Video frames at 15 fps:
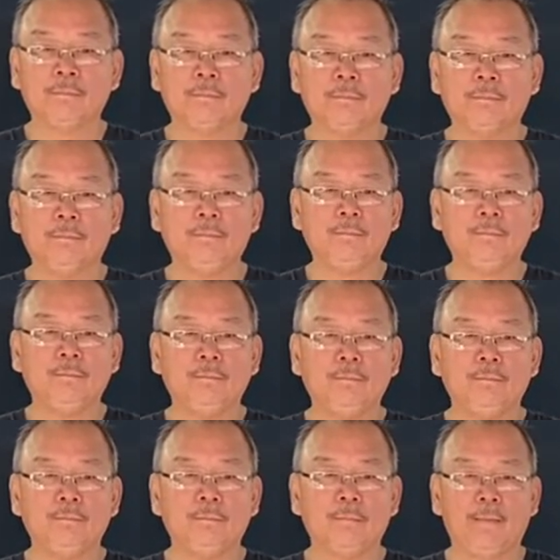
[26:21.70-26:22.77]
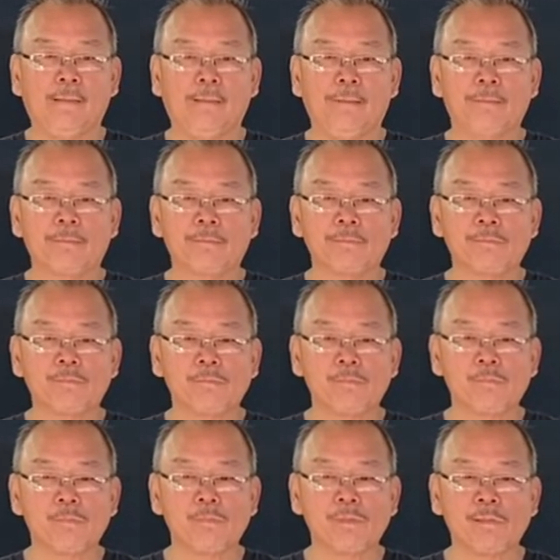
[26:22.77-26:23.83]

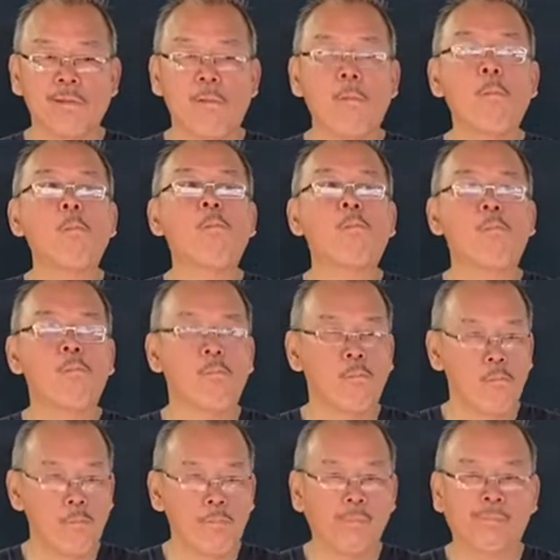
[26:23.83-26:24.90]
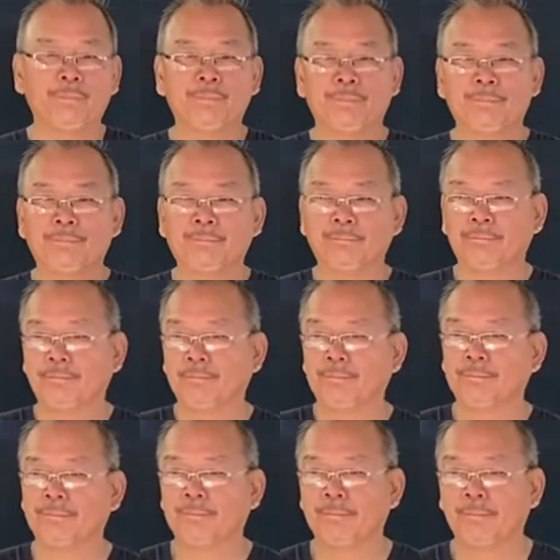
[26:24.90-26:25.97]

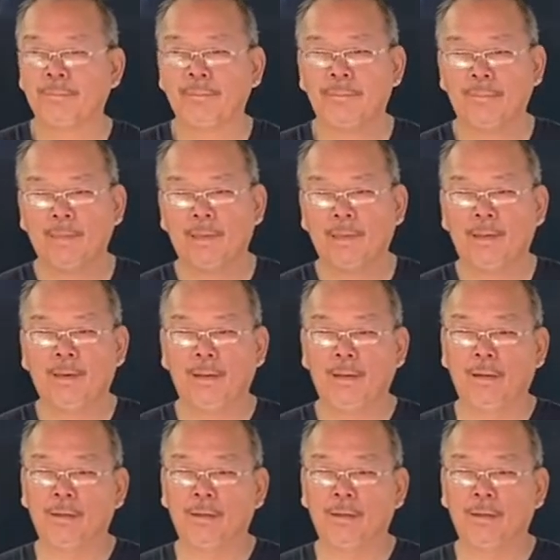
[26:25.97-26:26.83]
This person isn't speaking.